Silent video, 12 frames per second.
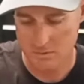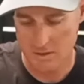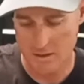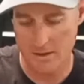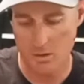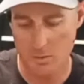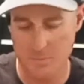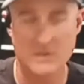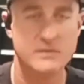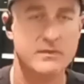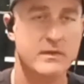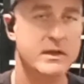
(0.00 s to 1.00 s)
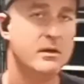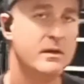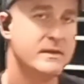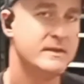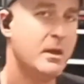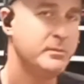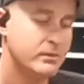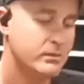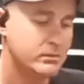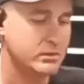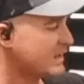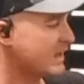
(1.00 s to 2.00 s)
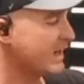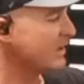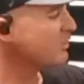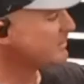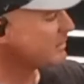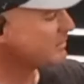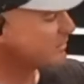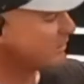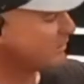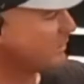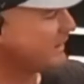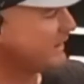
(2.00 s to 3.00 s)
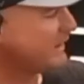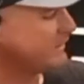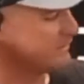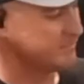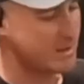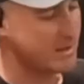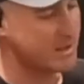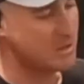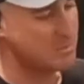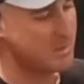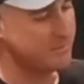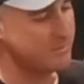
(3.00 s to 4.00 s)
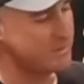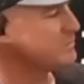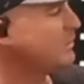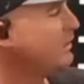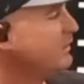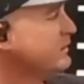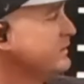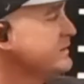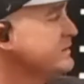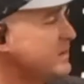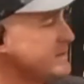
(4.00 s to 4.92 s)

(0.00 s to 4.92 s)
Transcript: I hope this video has helped you. I remember when I got my first welder. This is my